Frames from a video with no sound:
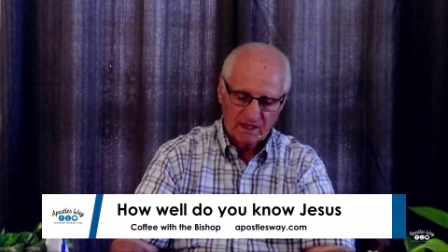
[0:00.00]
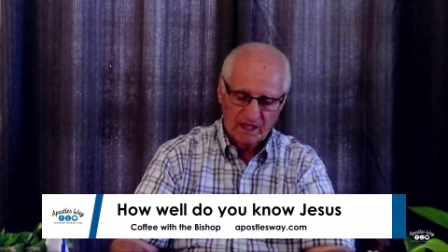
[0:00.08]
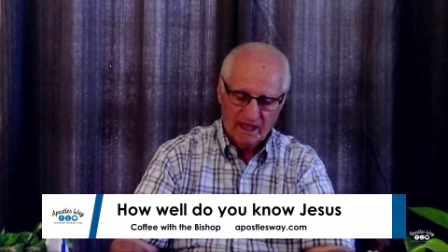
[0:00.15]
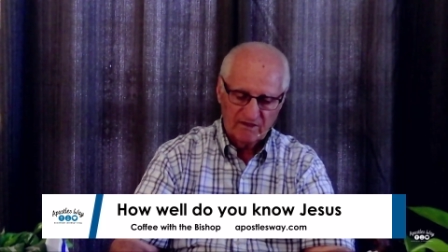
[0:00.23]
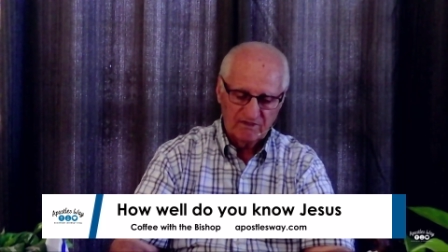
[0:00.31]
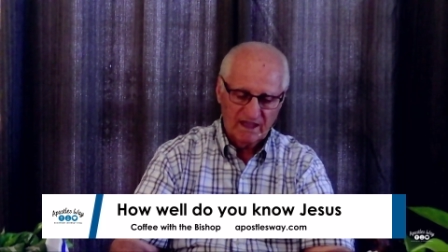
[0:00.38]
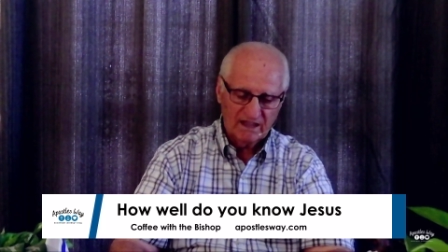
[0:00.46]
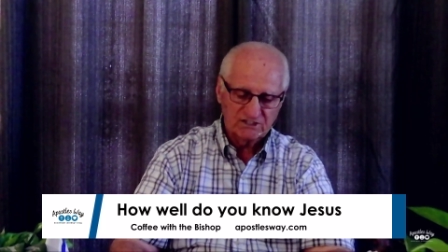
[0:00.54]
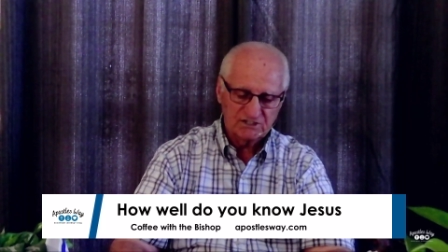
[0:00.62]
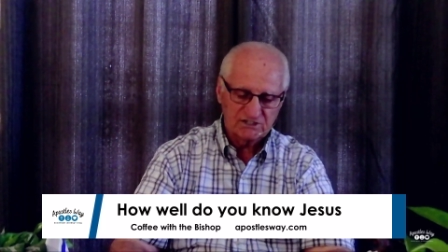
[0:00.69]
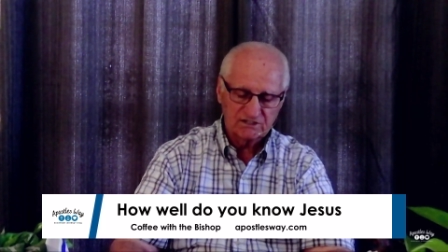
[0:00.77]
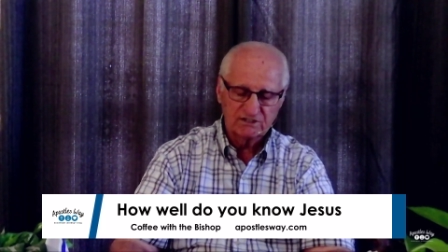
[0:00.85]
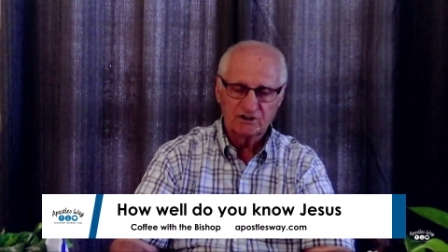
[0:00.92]
And
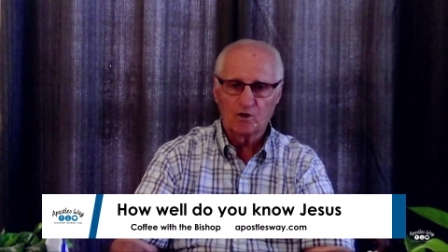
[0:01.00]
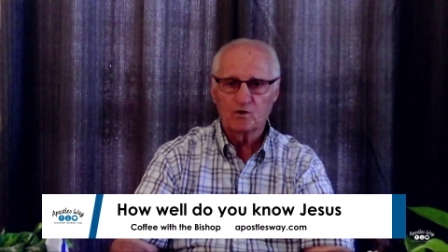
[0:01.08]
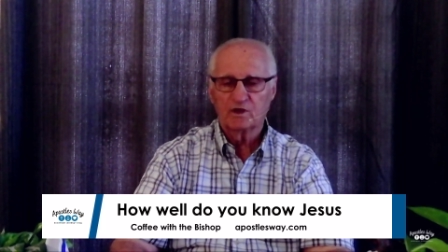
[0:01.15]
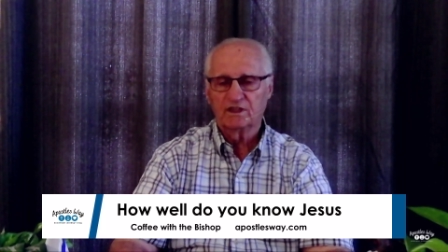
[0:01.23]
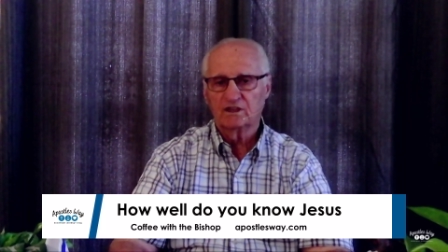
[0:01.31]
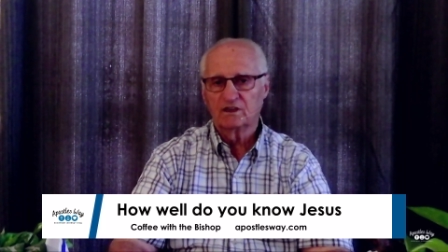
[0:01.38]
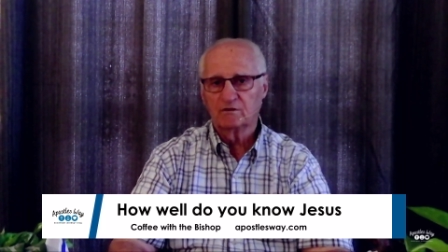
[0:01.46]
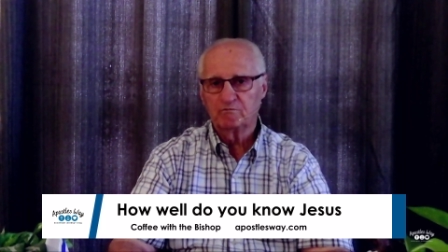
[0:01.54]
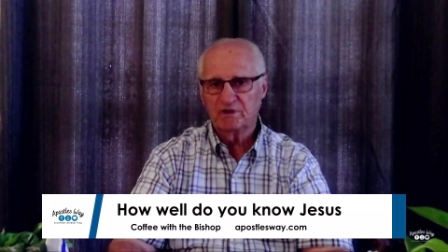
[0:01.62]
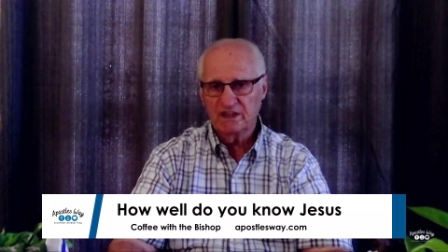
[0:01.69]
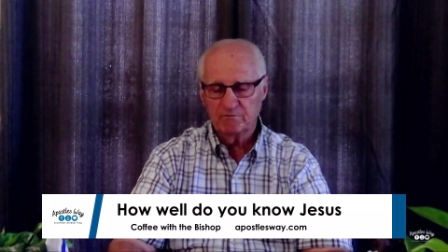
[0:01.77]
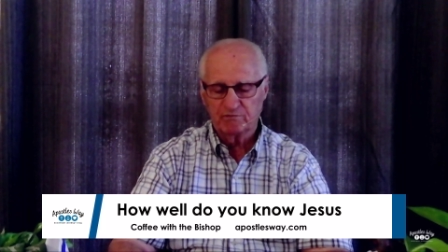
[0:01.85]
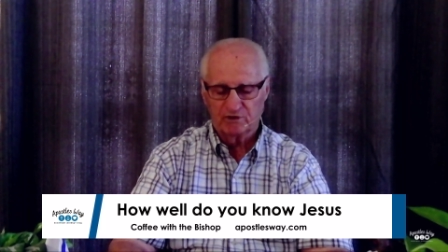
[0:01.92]
that's knowing
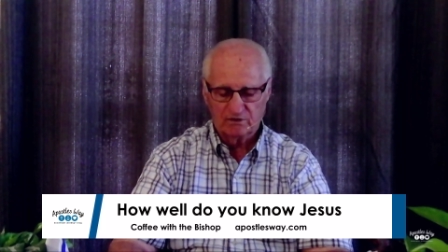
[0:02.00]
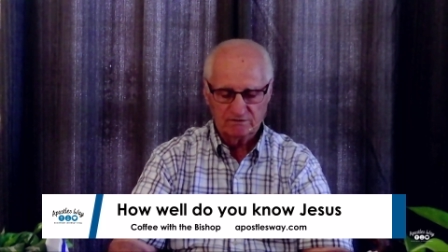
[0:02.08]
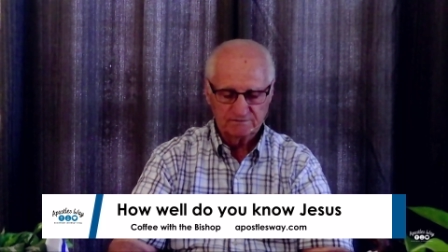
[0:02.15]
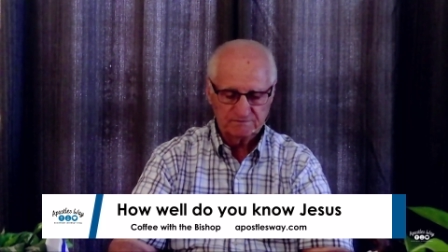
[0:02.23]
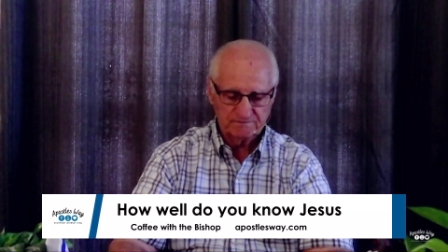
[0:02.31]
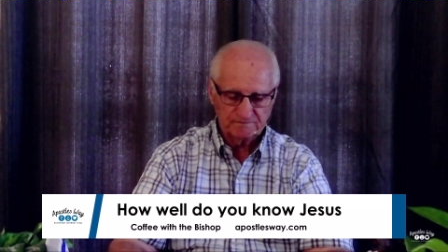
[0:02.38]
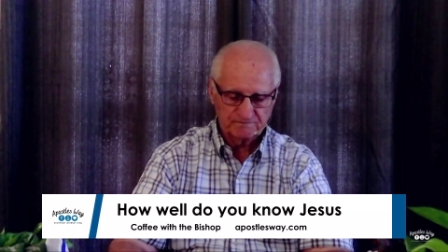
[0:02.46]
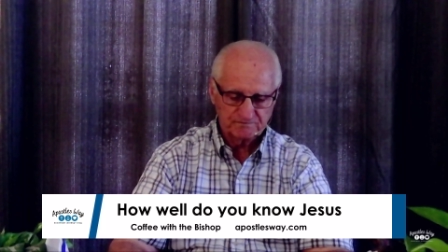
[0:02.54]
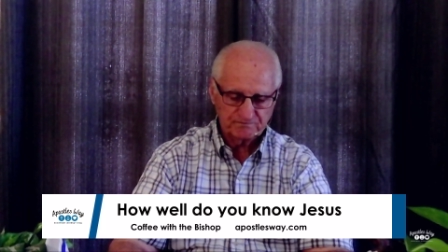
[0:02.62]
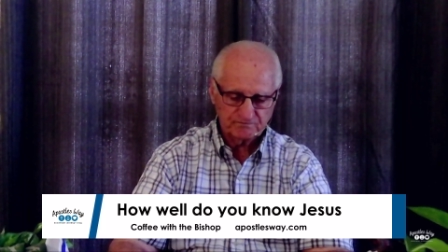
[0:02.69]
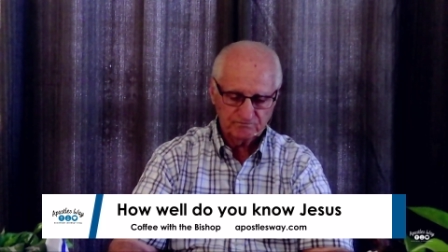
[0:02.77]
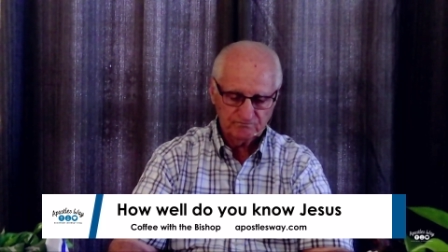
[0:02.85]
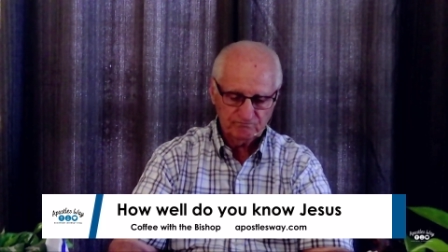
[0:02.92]
people.
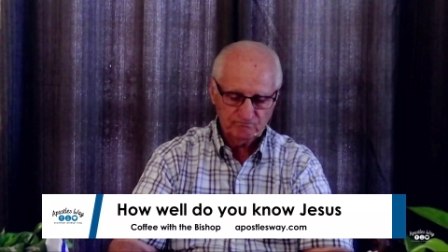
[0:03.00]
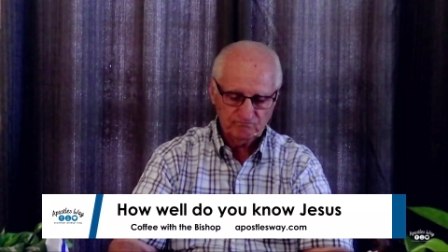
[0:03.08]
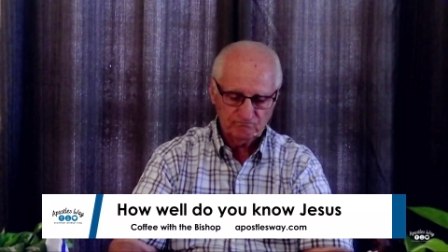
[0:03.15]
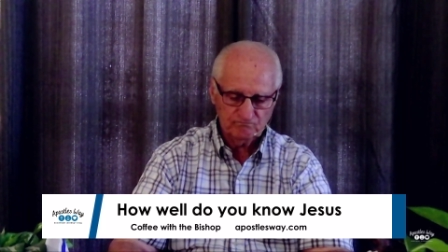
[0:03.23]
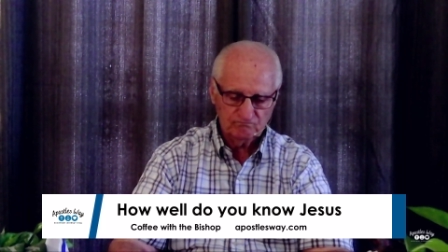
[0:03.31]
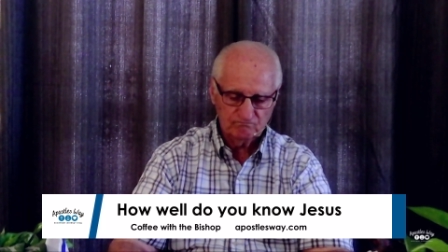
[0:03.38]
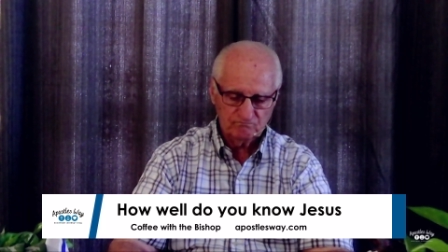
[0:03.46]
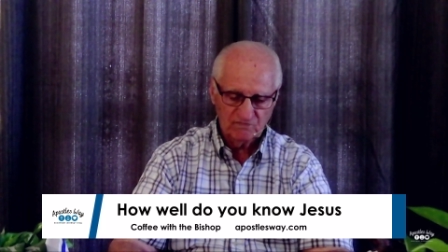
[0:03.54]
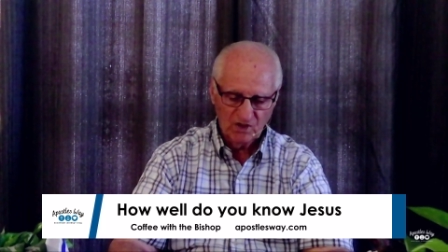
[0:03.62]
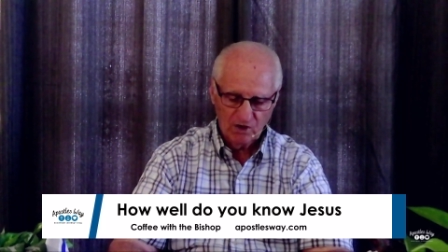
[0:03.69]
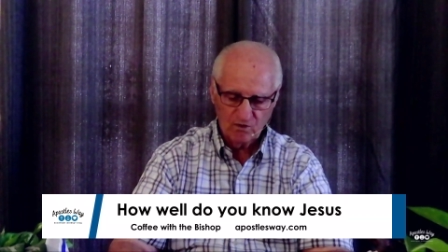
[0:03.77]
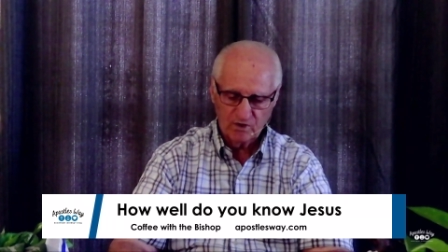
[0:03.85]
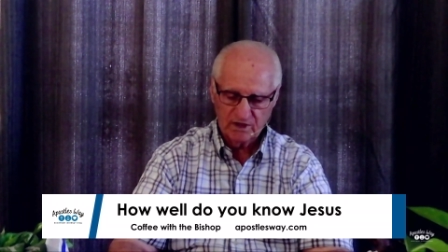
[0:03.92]

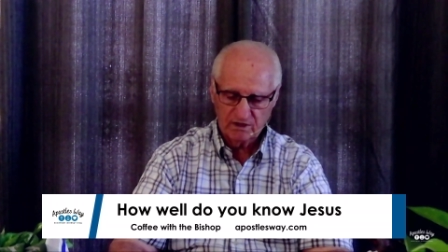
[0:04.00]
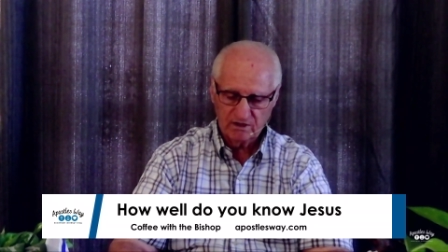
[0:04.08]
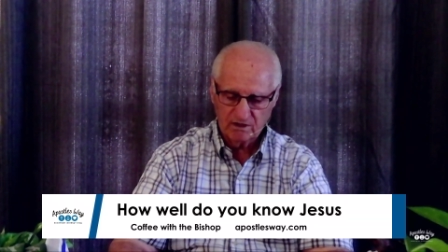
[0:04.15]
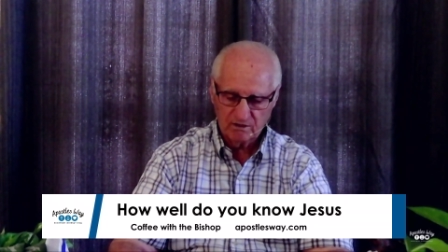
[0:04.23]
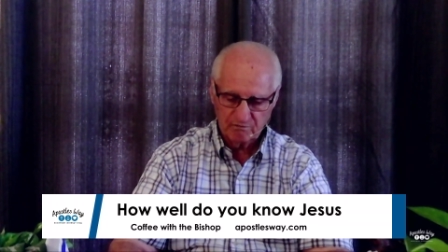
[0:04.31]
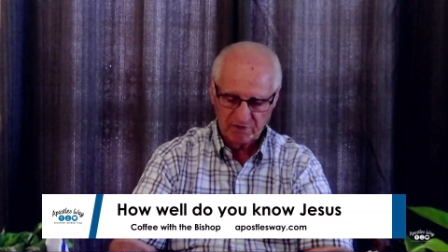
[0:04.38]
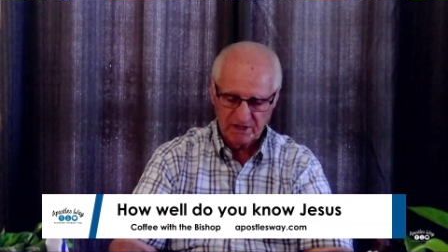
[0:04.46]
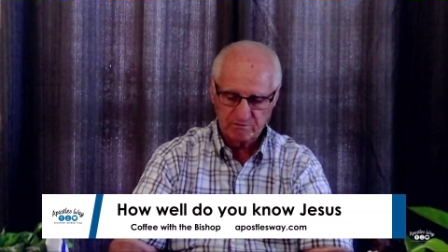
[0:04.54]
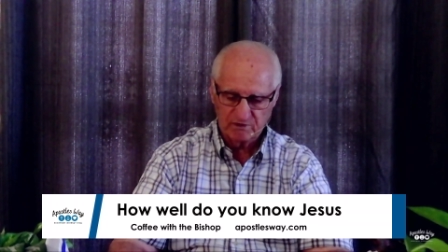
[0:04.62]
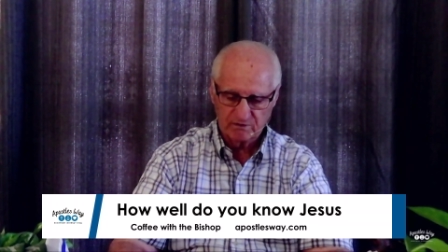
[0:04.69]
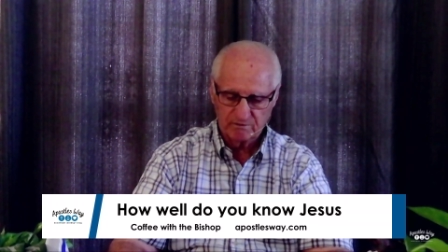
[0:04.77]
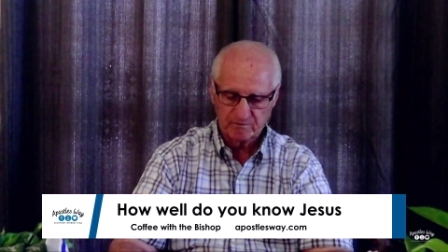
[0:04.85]
Knowing people.